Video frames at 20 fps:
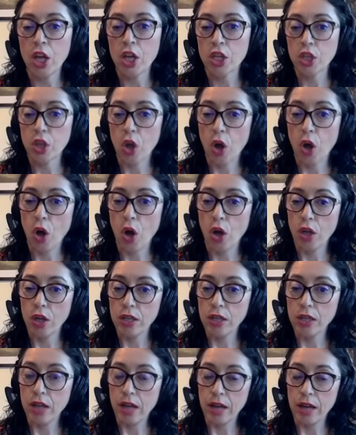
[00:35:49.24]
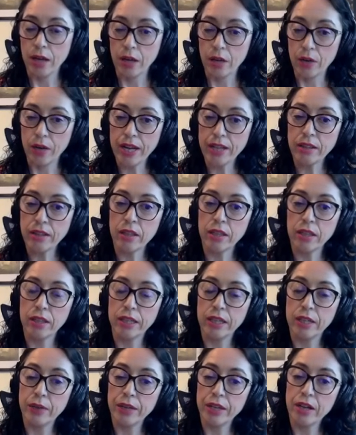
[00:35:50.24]
So a great
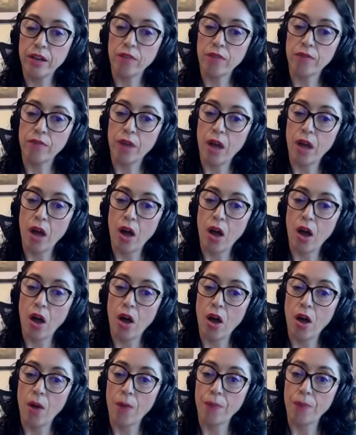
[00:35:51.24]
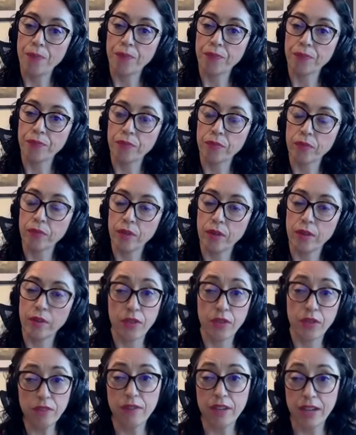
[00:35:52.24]
degree of uh, um, a
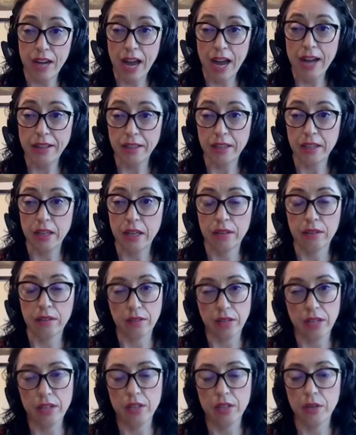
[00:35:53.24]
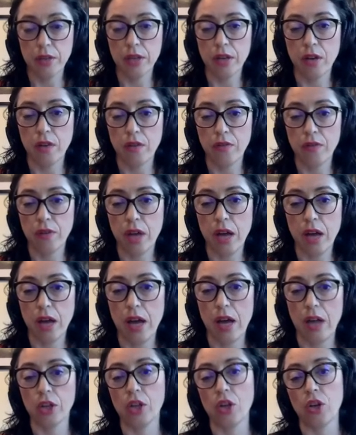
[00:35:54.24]
great variety and great degree of uh,
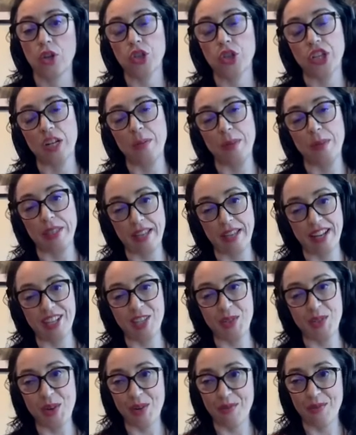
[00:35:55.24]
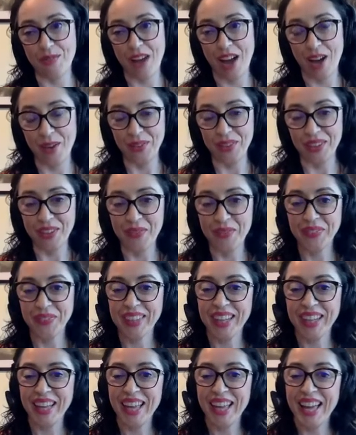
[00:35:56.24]
archaeological materials were found.
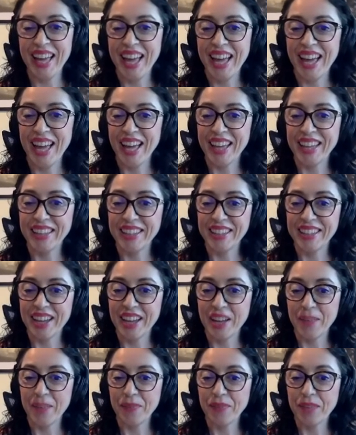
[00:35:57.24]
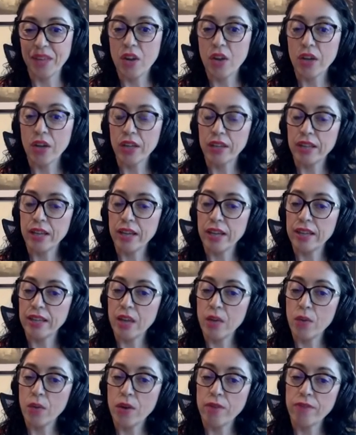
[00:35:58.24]
And um, they, look, they,
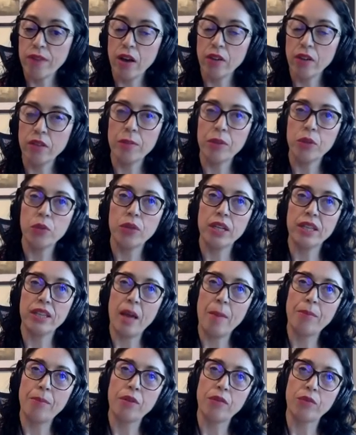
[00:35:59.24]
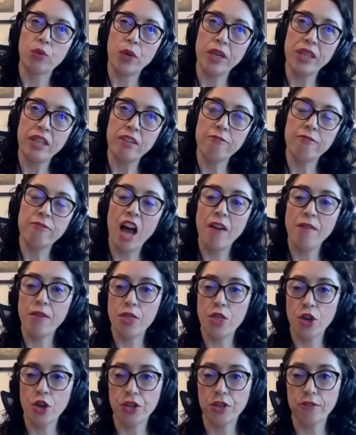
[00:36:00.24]
they were found between a depth of 25
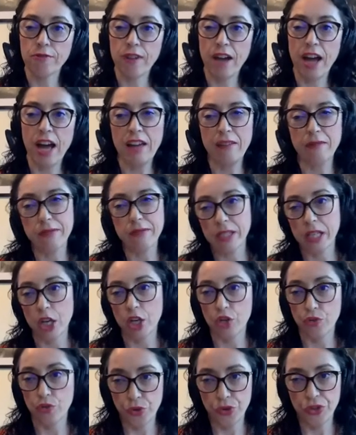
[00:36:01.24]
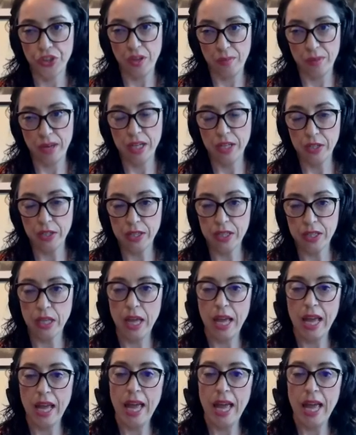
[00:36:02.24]
and 35 slash 40 meters.